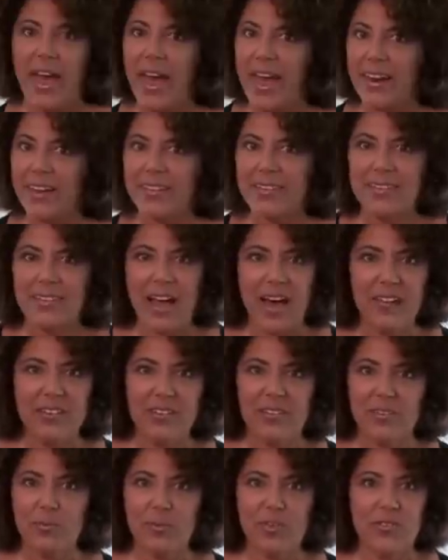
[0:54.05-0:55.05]
And it's not
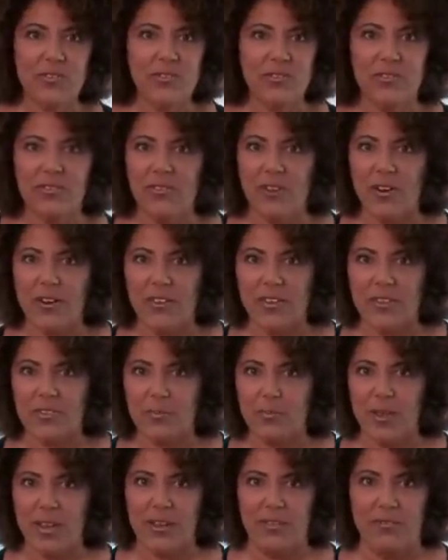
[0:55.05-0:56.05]
just Mr. Stern that's
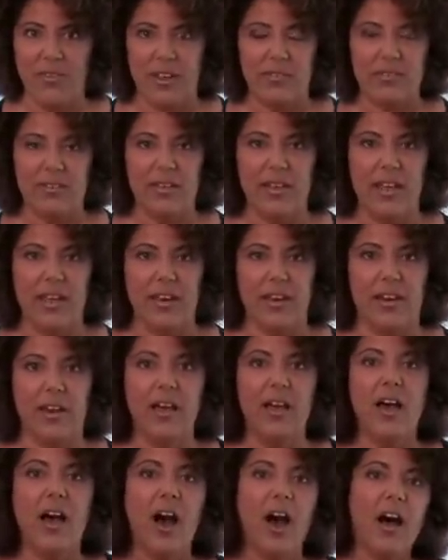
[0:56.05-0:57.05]
being investigated.
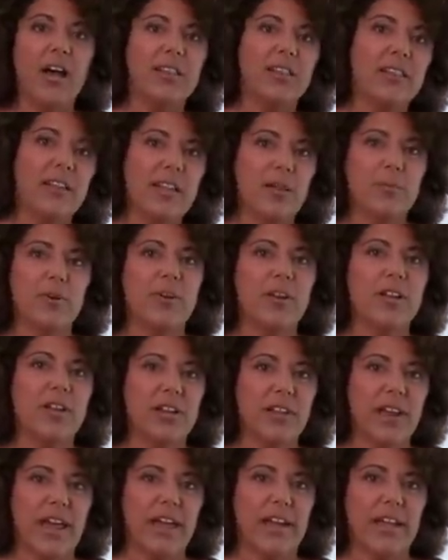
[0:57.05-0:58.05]
Hunt Liebert in
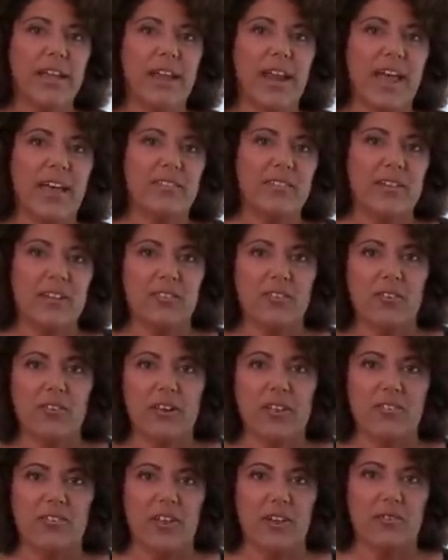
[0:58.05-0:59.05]
Connecticut has the
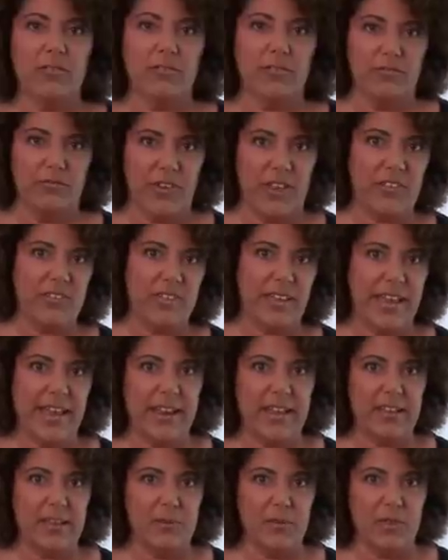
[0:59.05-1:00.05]
Attorney General
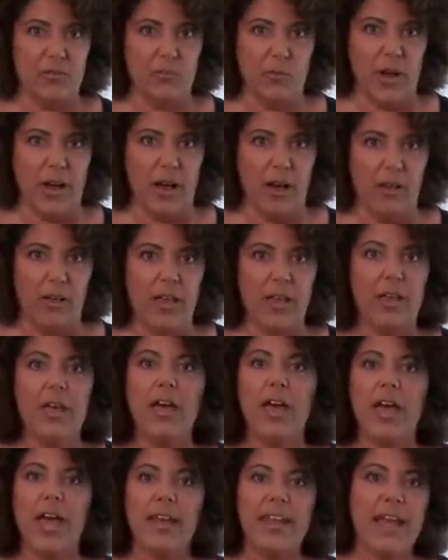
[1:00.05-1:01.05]
investigating them as well.
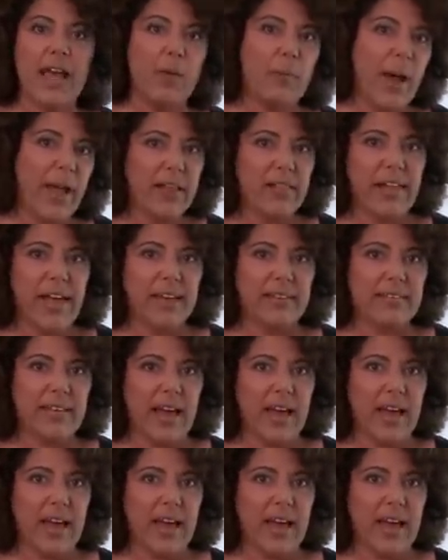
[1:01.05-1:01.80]
And now my class